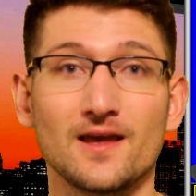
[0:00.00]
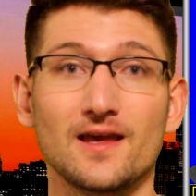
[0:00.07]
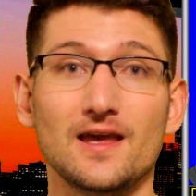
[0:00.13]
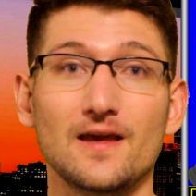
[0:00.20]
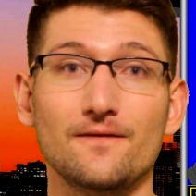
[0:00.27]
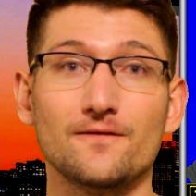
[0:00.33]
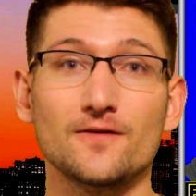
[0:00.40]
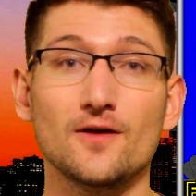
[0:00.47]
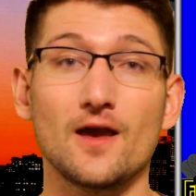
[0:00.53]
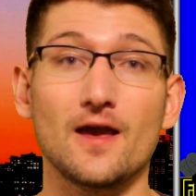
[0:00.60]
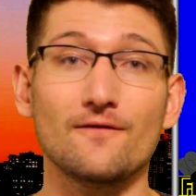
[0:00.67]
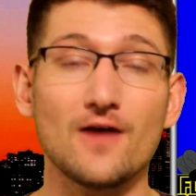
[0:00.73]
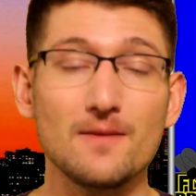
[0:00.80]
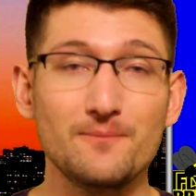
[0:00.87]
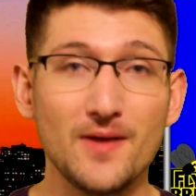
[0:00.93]
If
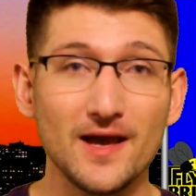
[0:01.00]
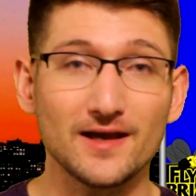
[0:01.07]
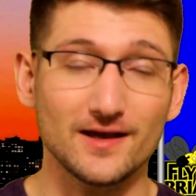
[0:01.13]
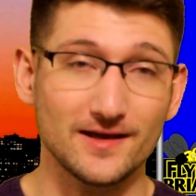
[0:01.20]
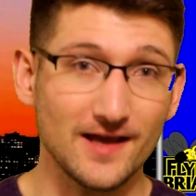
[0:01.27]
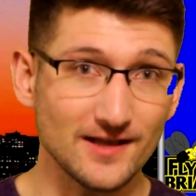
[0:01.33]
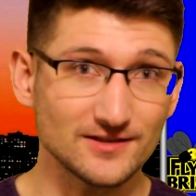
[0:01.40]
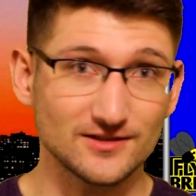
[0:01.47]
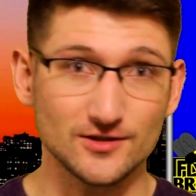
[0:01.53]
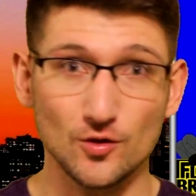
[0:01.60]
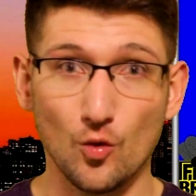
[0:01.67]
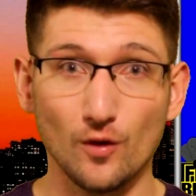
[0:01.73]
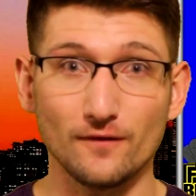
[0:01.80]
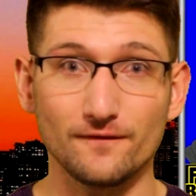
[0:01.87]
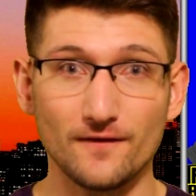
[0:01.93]
I pick against
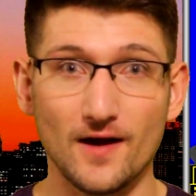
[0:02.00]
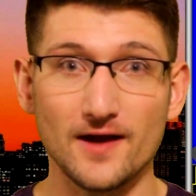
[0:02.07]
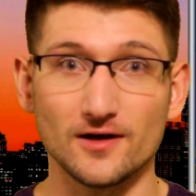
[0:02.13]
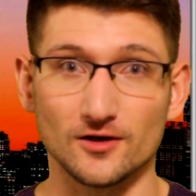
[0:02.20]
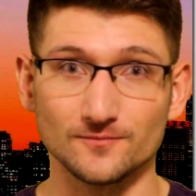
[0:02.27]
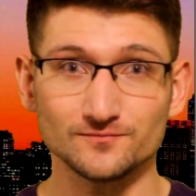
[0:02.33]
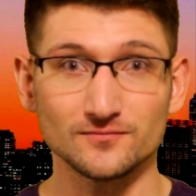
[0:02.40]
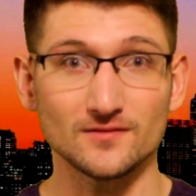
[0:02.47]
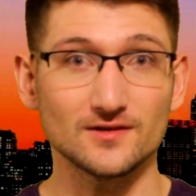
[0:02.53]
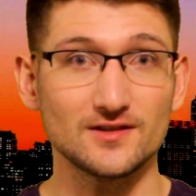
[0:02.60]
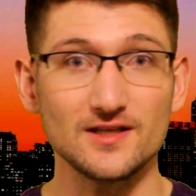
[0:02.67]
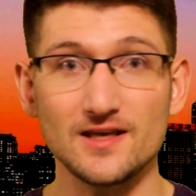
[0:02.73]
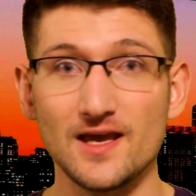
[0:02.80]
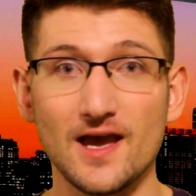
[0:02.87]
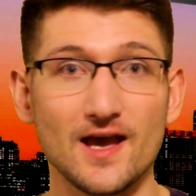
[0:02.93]
your fighter,
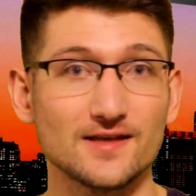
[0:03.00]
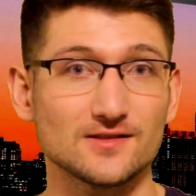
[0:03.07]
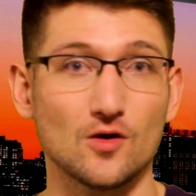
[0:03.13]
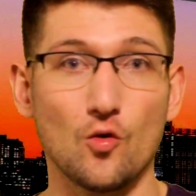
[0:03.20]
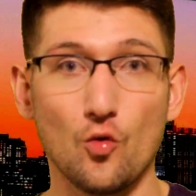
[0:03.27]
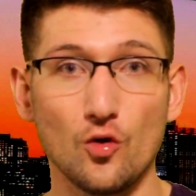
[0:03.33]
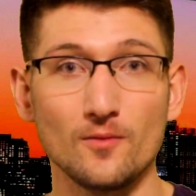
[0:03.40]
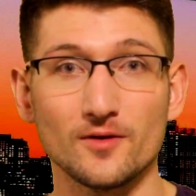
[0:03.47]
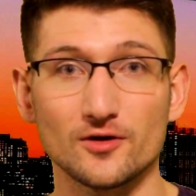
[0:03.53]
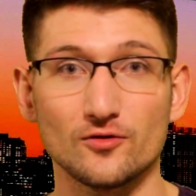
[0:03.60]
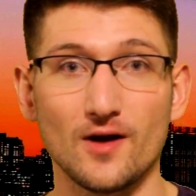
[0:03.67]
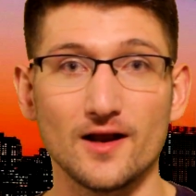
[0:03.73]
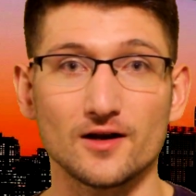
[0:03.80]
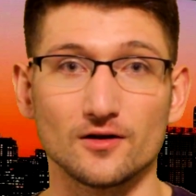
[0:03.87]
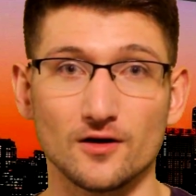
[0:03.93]
Diaz or
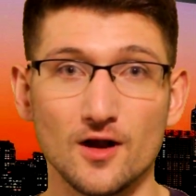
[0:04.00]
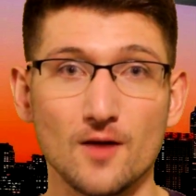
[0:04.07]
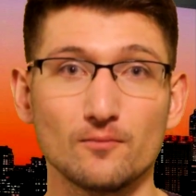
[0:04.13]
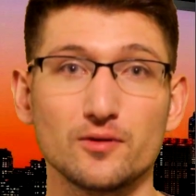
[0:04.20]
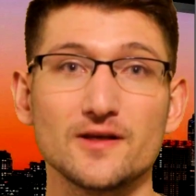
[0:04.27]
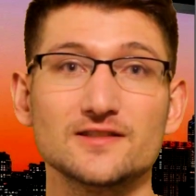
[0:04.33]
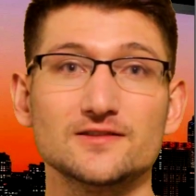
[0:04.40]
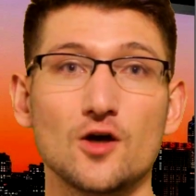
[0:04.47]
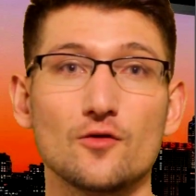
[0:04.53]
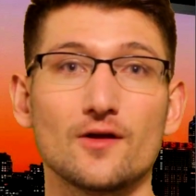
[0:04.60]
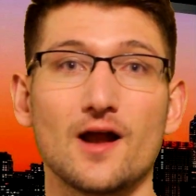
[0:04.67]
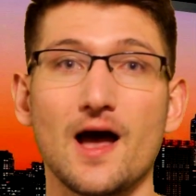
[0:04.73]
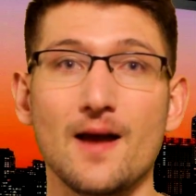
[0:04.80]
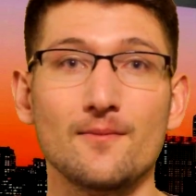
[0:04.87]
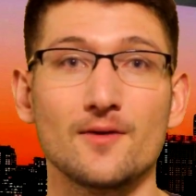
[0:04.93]
McGregor, please know that
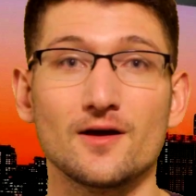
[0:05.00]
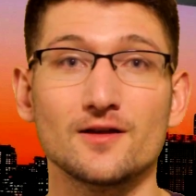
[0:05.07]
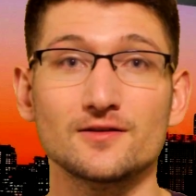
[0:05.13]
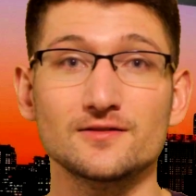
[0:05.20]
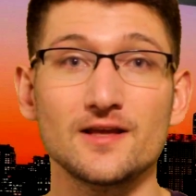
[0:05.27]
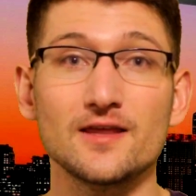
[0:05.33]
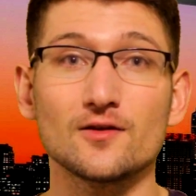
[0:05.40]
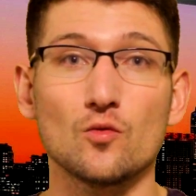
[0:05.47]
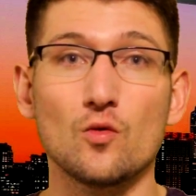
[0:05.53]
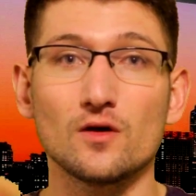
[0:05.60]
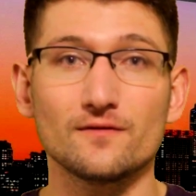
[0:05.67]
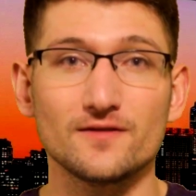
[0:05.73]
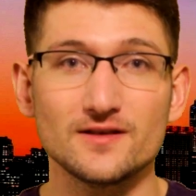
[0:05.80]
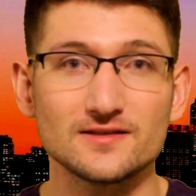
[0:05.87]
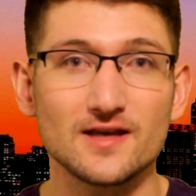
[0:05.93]
I'm neither one
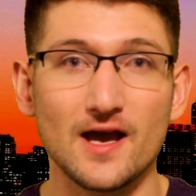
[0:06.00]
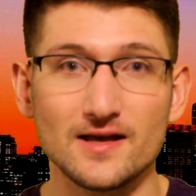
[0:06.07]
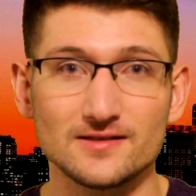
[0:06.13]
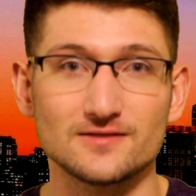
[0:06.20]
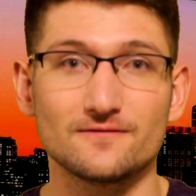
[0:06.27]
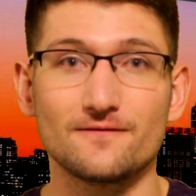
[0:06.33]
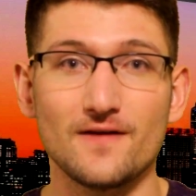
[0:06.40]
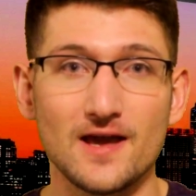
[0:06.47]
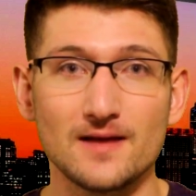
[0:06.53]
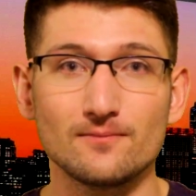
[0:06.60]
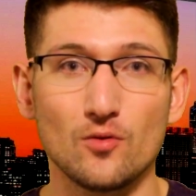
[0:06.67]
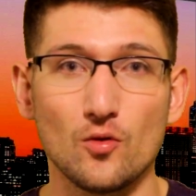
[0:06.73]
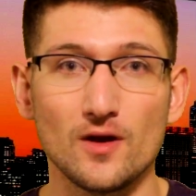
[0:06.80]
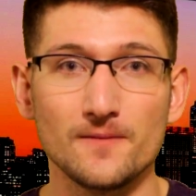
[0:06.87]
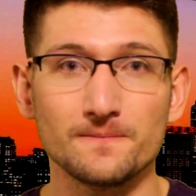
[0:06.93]
of these guys'
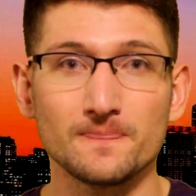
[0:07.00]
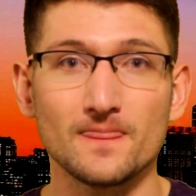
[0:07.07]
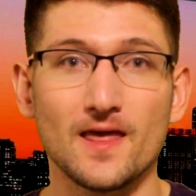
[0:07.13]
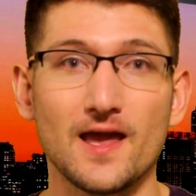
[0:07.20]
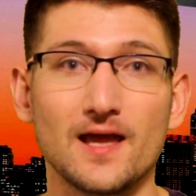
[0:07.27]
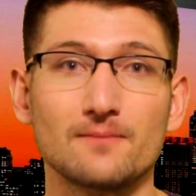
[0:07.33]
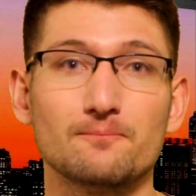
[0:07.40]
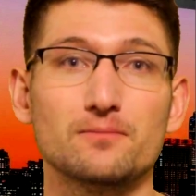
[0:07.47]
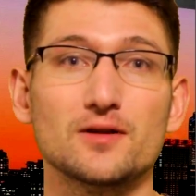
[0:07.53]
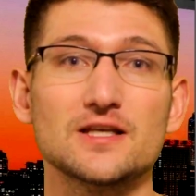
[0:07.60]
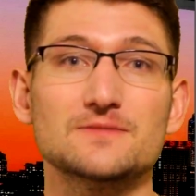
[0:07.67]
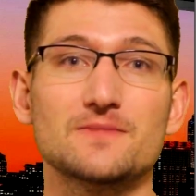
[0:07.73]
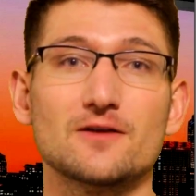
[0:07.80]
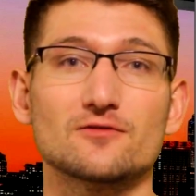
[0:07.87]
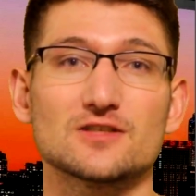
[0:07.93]
fanboy, and please
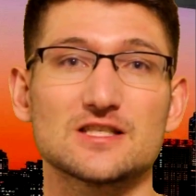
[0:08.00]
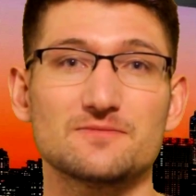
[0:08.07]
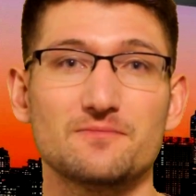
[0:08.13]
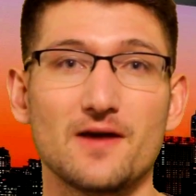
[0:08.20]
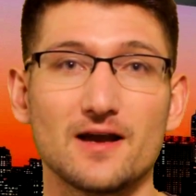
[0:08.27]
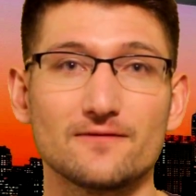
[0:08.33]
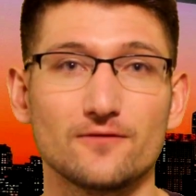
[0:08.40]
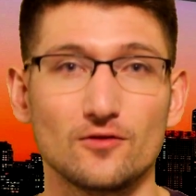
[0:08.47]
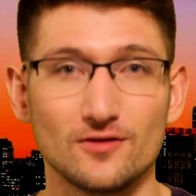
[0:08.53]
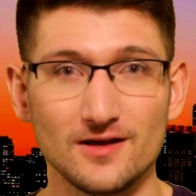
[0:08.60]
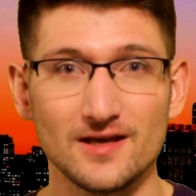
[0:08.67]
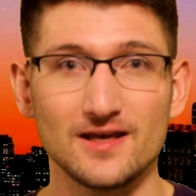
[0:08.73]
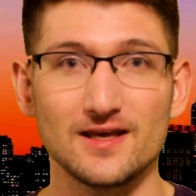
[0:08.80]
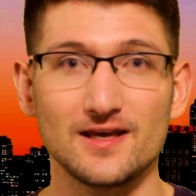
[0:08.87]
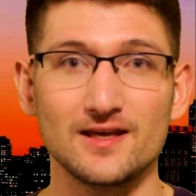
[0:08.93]
be respectful
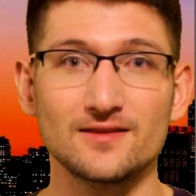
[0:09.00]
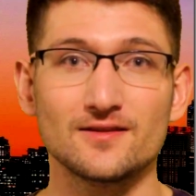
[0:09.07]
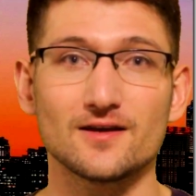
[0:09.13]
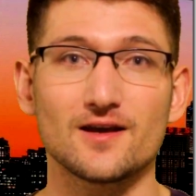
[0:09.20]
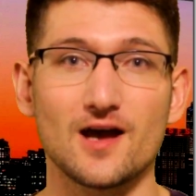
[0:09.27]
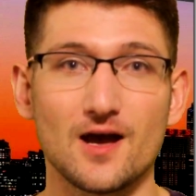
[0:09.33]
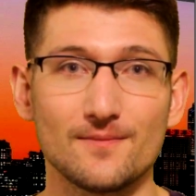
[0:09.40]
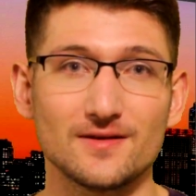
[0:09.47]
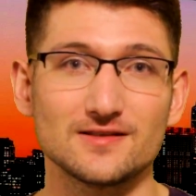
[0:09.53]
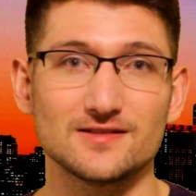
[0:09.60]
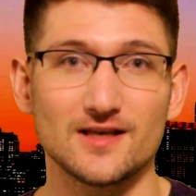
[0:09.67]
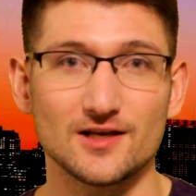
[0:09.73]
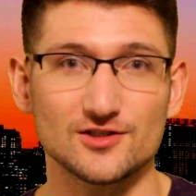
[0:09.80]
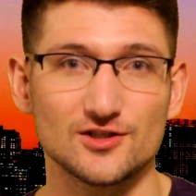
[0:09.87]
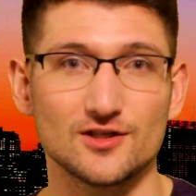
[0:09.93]
in the comment
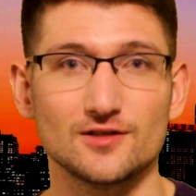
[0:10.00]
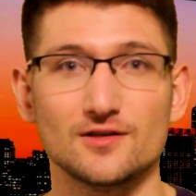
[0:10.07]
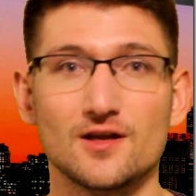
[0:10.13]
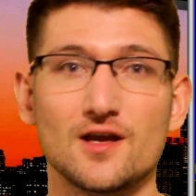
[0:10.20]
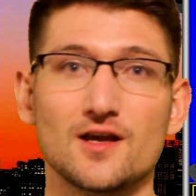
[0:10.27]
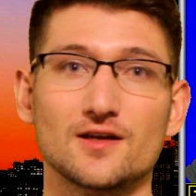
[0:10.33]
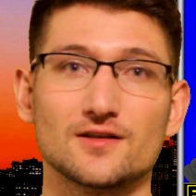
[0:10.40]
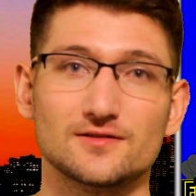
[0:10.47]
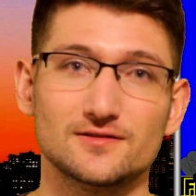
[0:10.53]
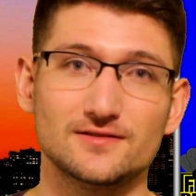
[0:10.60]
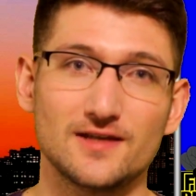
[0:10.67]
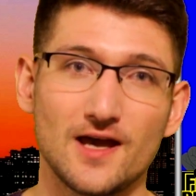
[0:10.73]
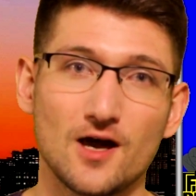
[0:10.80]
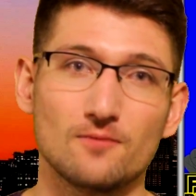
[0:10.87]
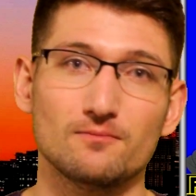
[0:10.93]
section
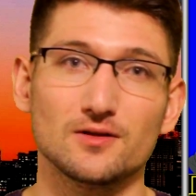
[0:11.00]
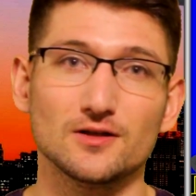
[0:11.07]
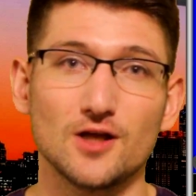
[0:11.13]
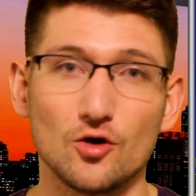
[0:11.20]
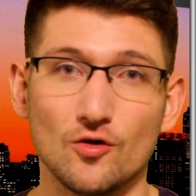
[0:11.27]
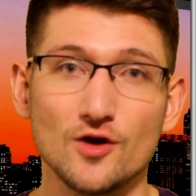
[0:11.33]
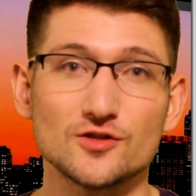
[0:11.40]
down below.